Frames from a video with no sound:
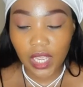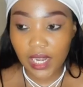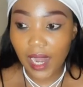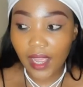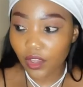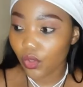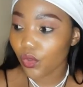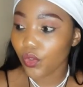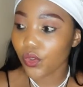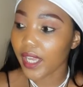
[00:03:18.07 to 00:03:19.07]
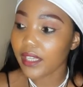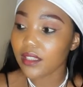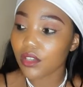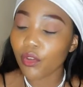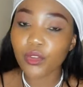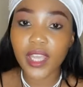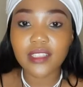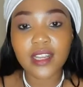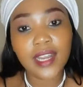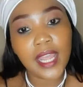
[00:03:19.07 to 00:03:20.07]
Like you get
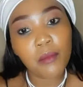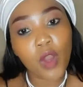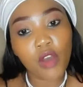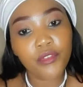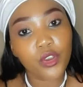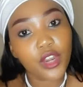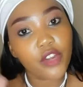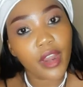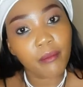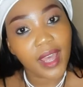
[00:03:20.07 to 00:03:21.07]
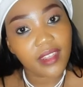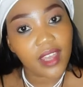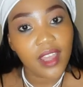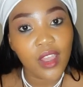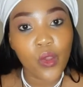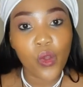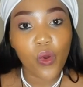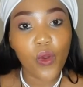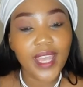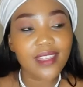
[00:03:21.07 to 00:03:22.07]
a name of your great grandmother,
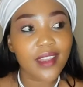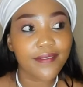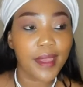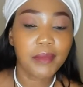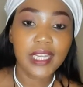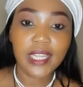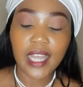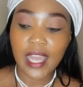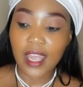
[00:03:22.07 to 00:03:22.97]
or in that family,